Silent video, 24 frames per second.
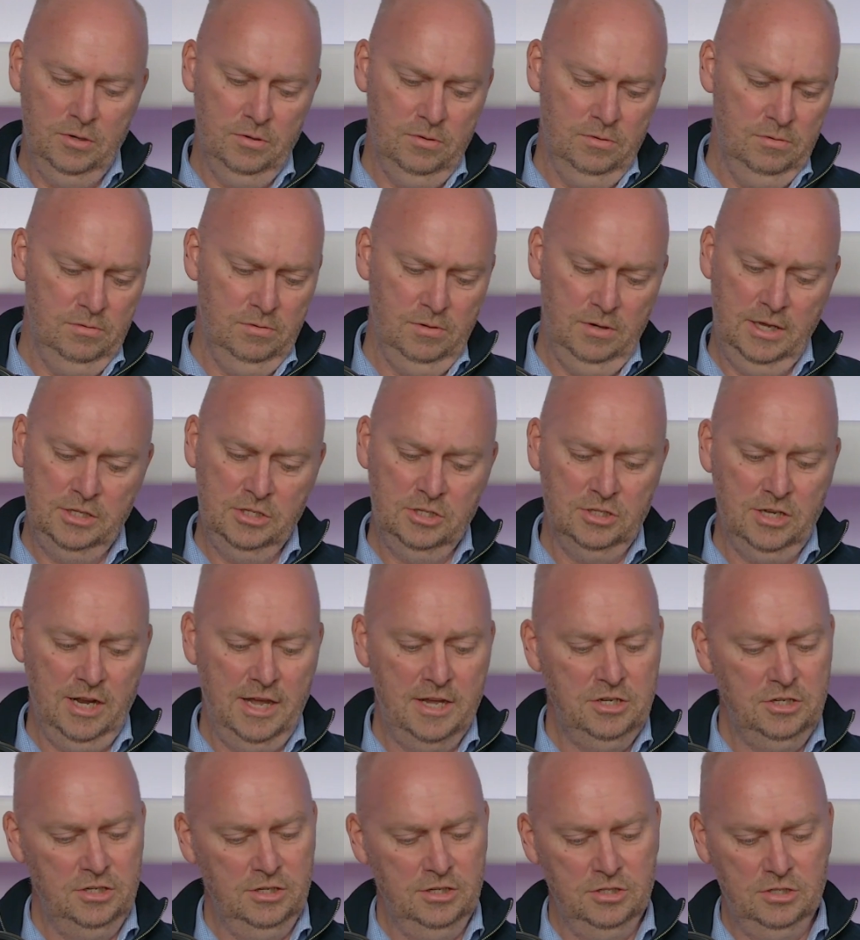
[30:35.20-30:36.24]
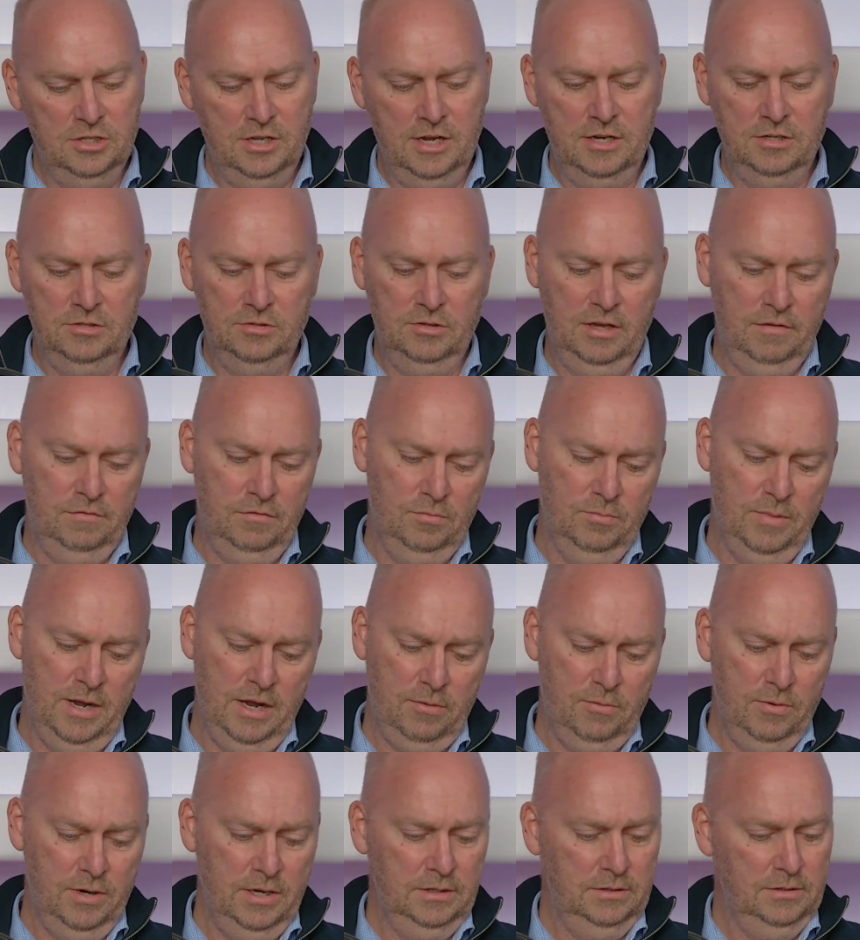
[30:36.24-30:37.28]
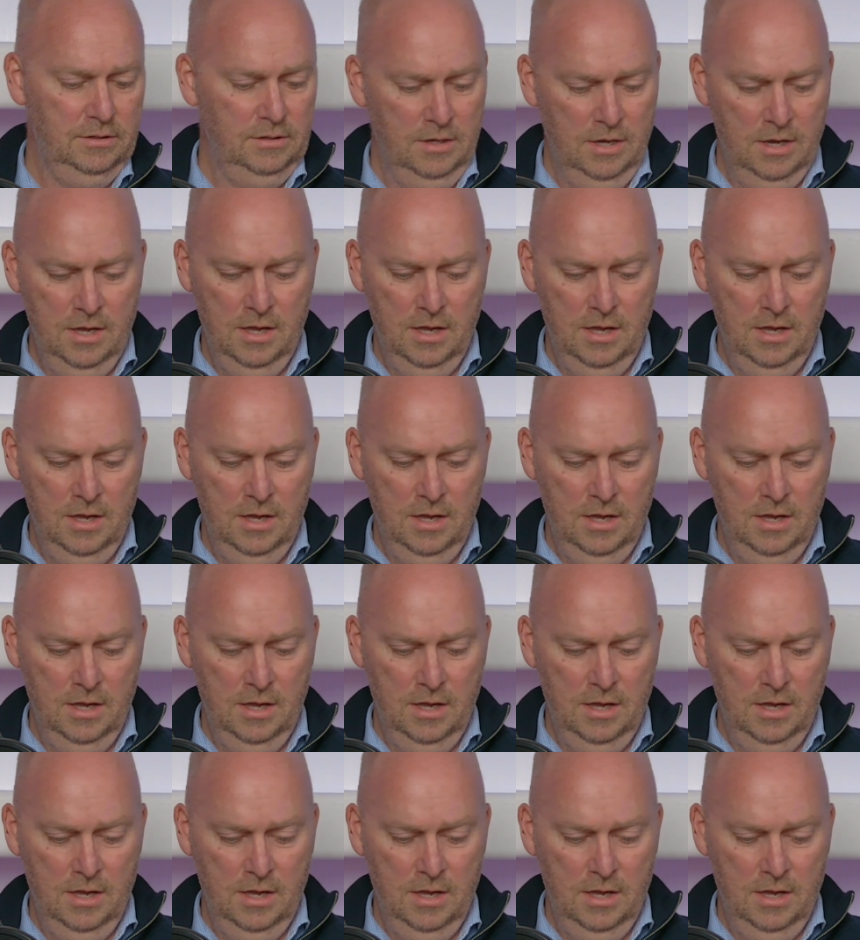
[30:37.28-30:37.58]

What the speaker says: you. Legislation is there to give you backwind.